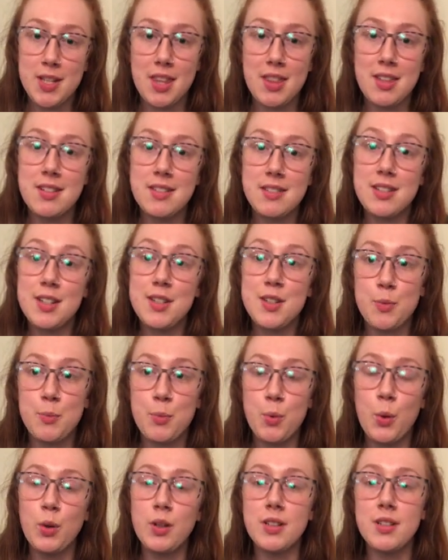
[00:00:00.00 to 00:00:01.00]
like this, it's
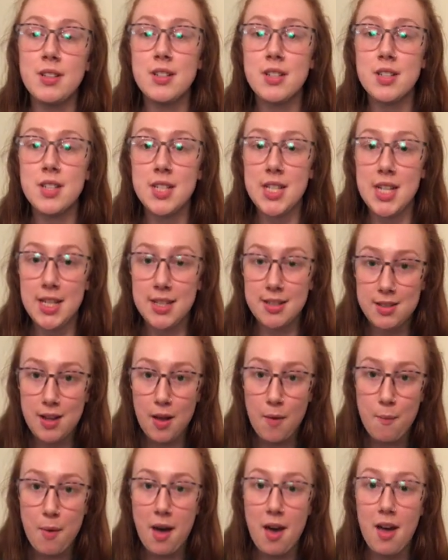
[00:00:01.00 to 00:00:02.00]
important to take a
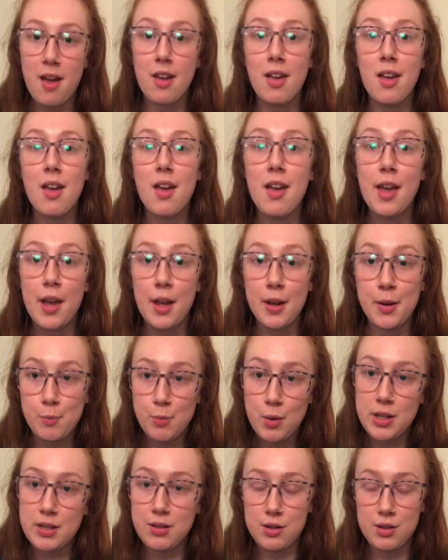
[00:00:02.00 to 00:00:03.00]
step back and
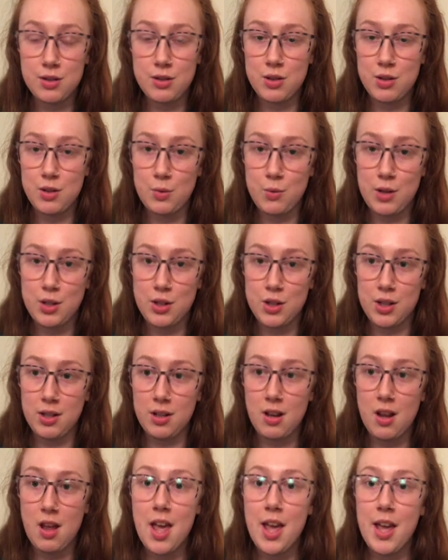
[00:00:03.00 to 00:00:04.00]
embrace your
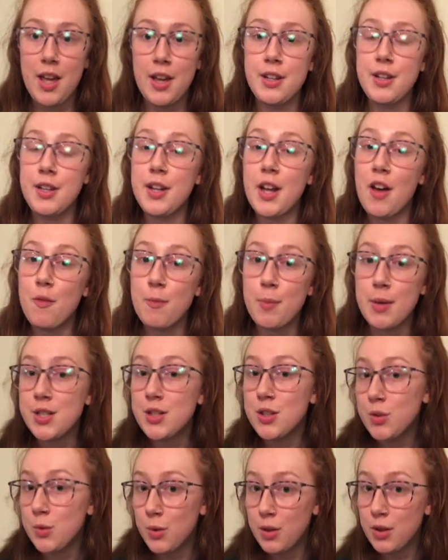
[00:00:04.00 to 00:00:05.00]
situation. You need to have
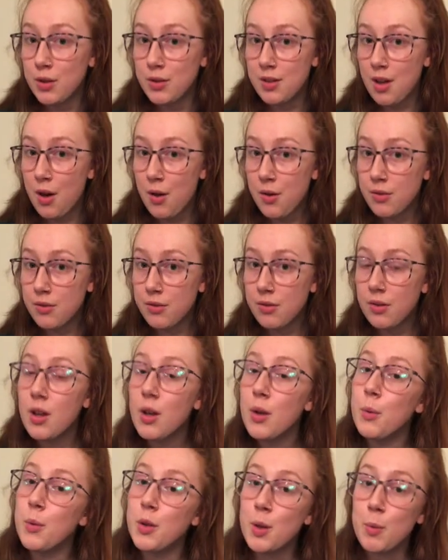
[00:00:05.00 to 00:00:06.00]
patience with yourself,
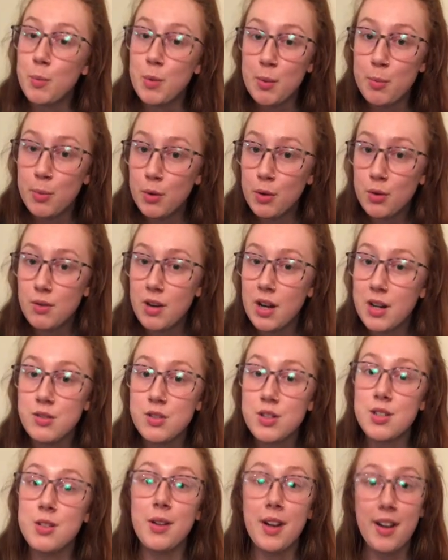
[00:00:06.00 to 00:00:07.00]
with the people
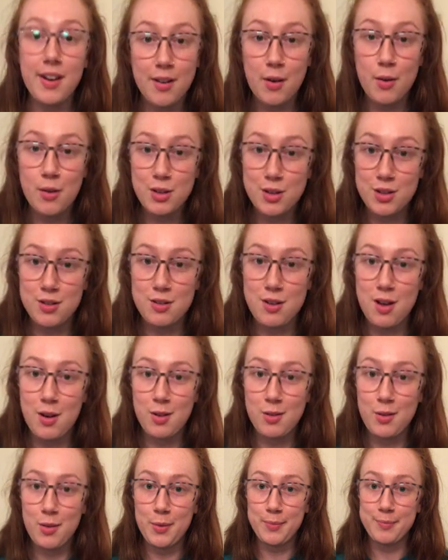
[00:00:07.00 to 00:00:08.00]
around you, and know that you're
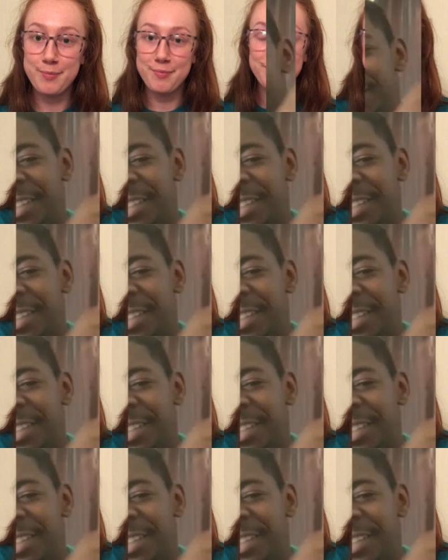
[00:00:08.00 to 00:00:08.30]
not alone.